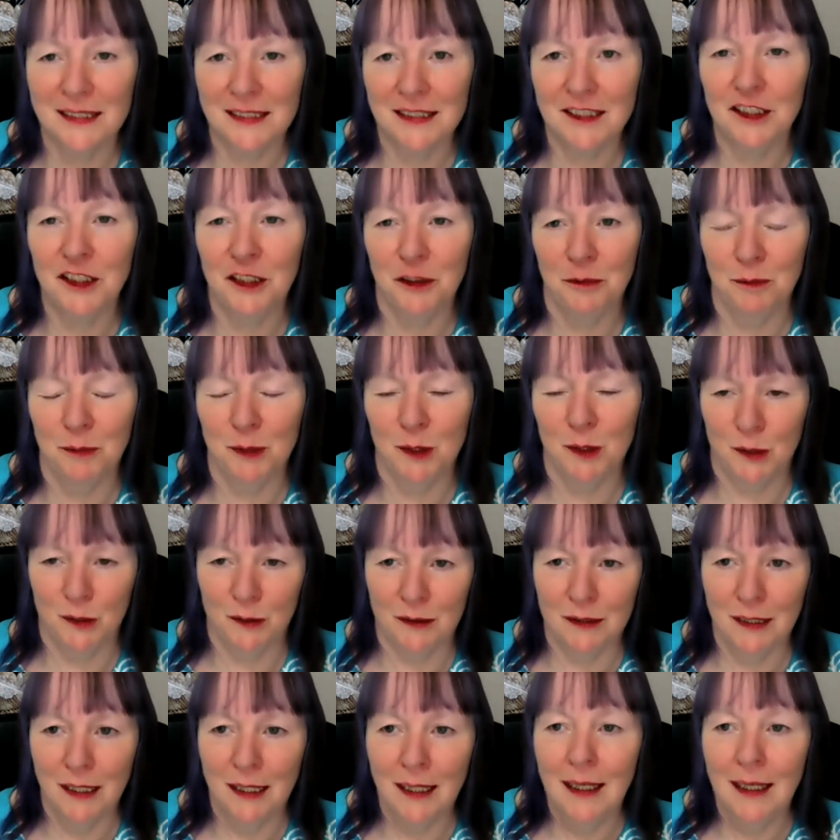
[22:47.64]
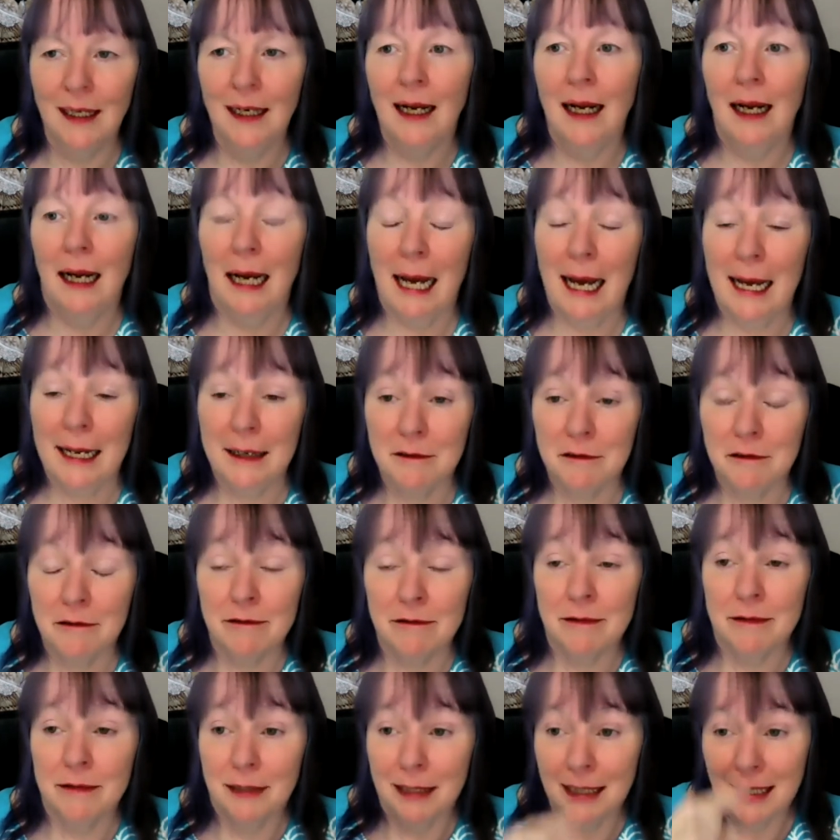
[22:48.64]
new moon and
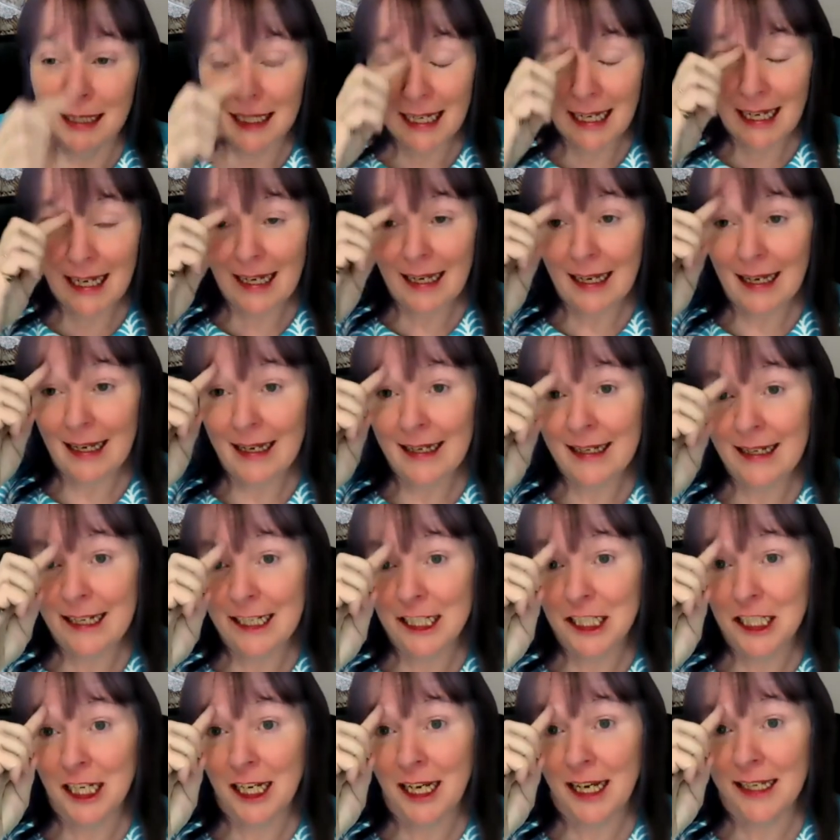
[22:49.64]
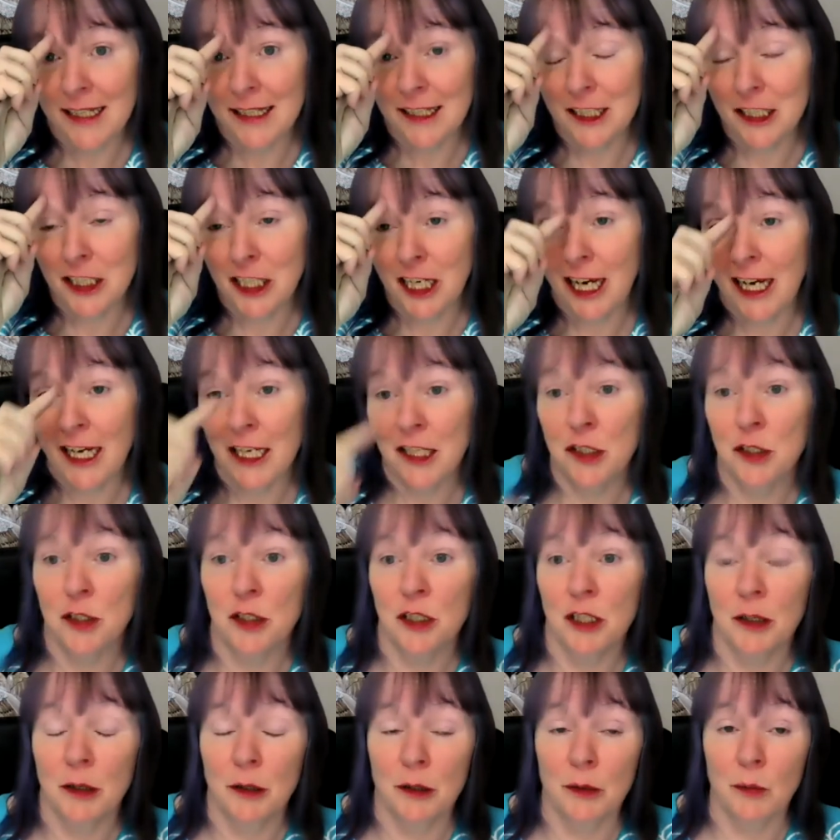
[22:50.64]
really initiate the
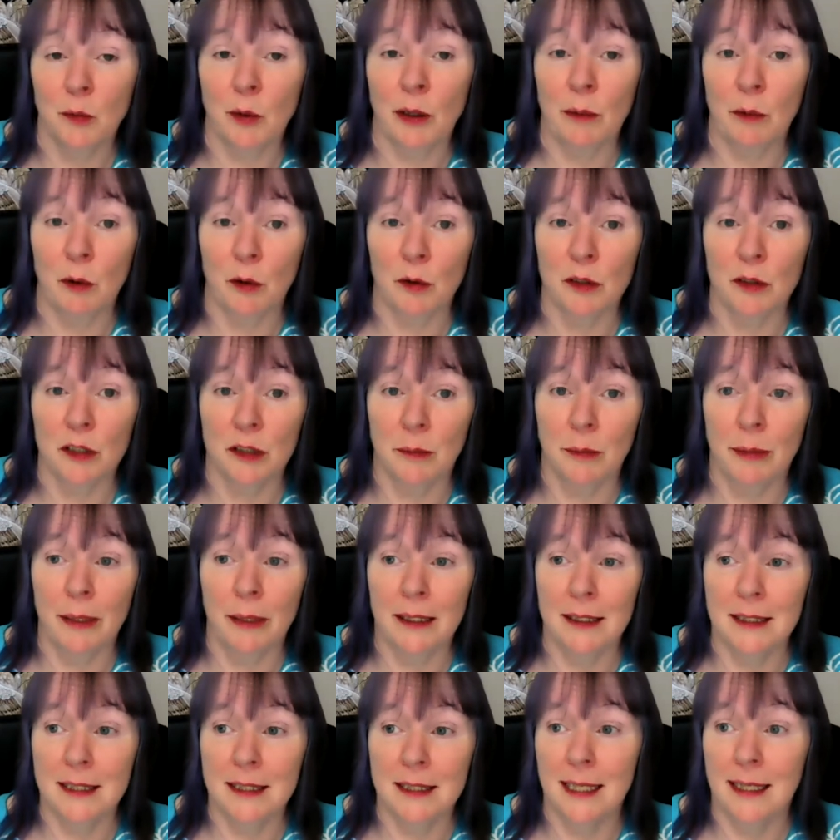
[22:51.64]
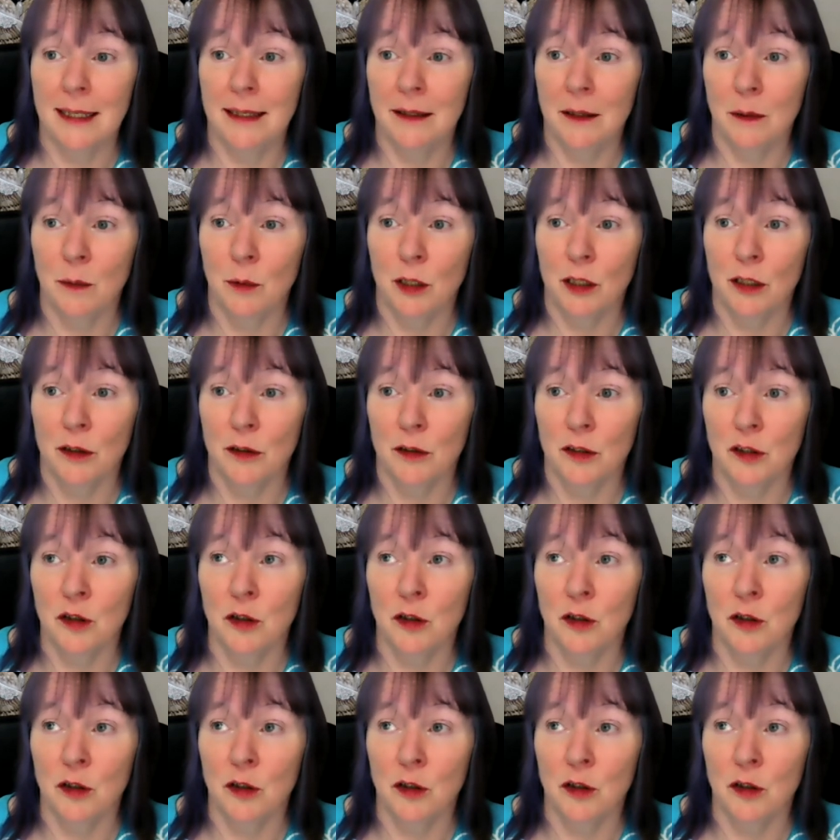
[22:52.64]
change we want to see in the world,